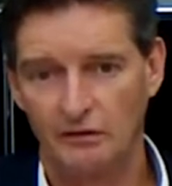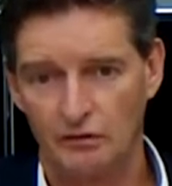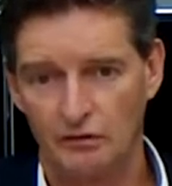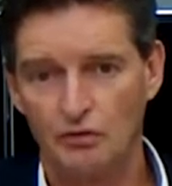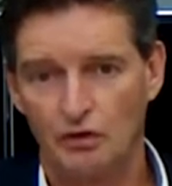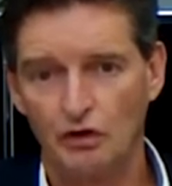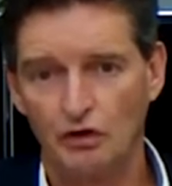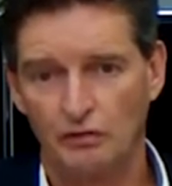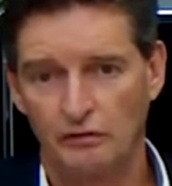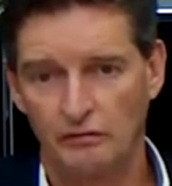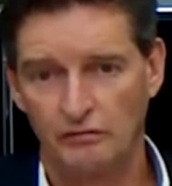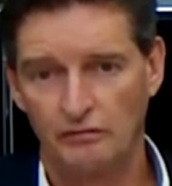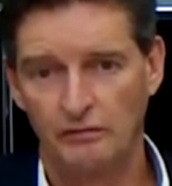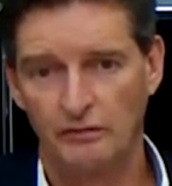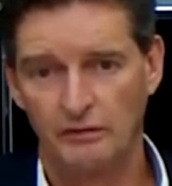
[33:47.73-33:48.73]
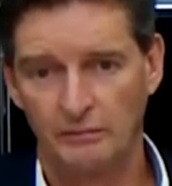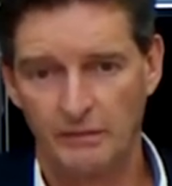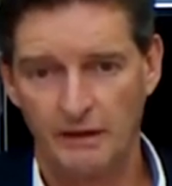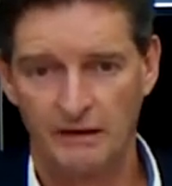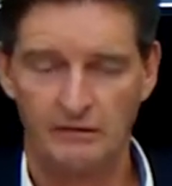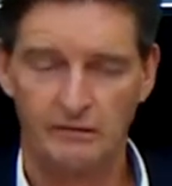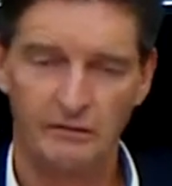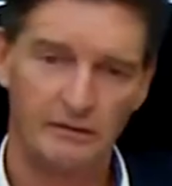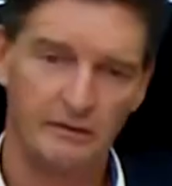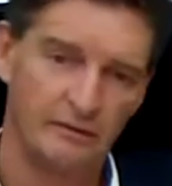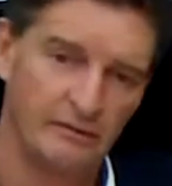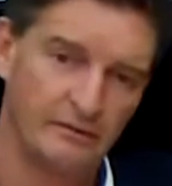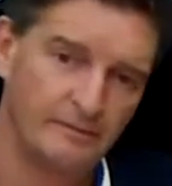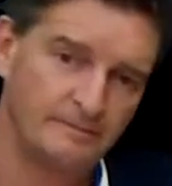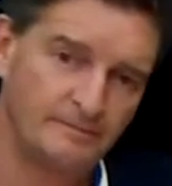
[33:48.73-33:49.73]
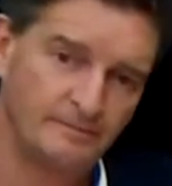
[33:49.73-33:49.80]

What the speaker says: you do good for the pensioners.